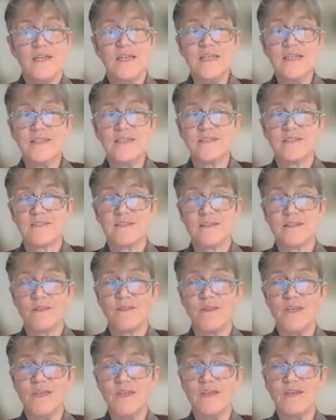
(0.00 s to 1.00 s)
is
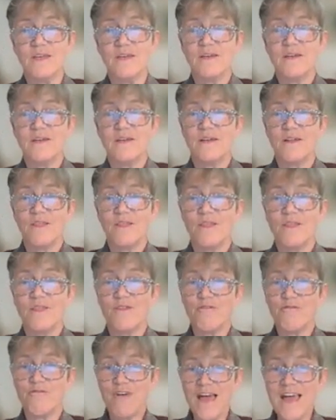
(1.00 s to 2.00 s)
the, the
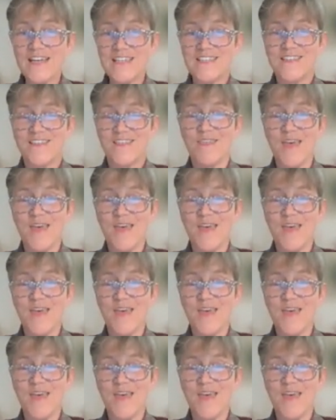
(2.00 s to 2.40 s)
fact